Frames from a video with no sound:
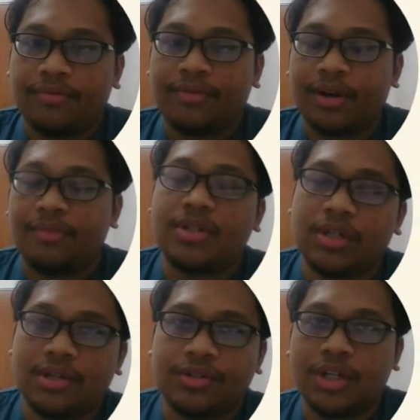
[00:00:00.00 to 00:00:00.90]
have
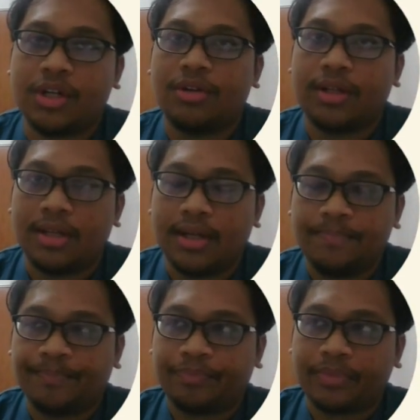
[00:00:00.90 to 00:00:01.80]
gravitational
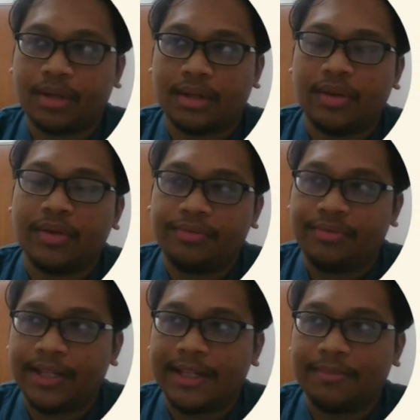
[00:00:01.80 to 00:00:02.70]
insecurity,
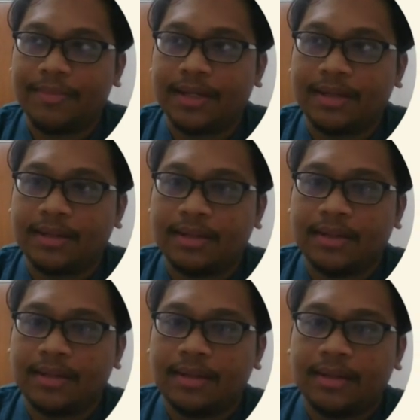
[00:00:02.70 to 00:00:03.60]
they will feel a
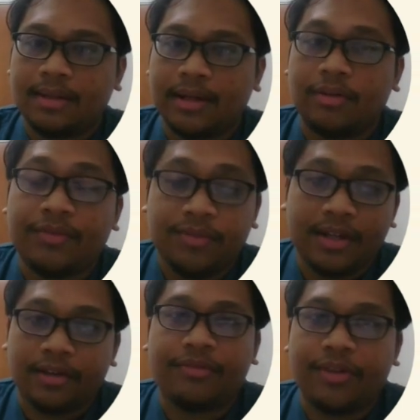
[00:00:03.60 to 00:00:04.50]
bit
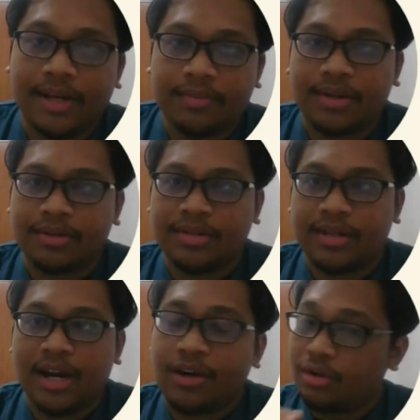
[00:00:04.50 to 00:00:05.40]
they will be afraid
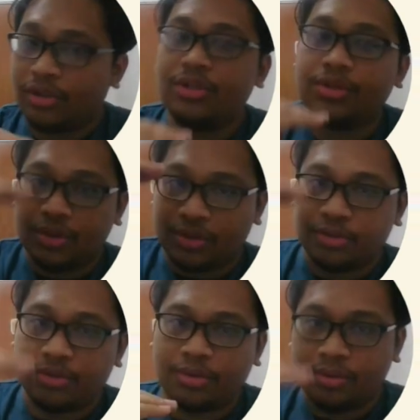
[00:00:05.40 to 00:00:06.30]
because they are not
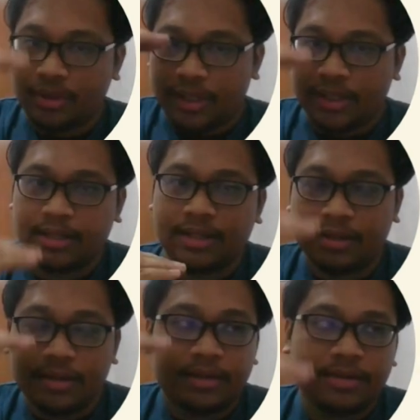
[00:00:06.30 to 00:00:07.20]
used to
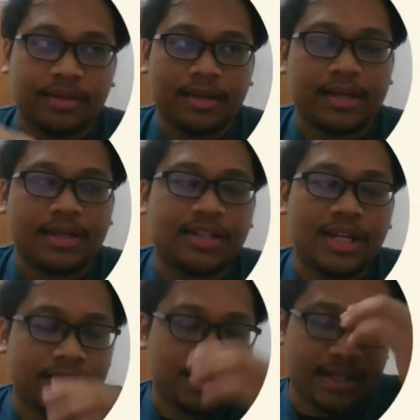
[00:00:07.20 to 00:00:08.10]
the
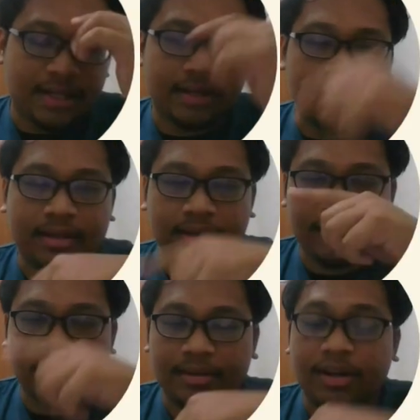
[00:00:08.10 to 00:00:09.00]
changes
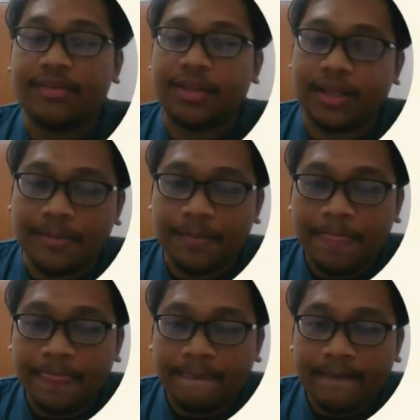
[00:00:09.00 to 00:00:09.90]
in
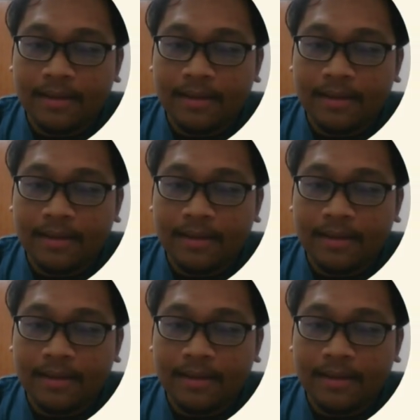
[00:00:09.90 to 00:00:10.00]
gravity.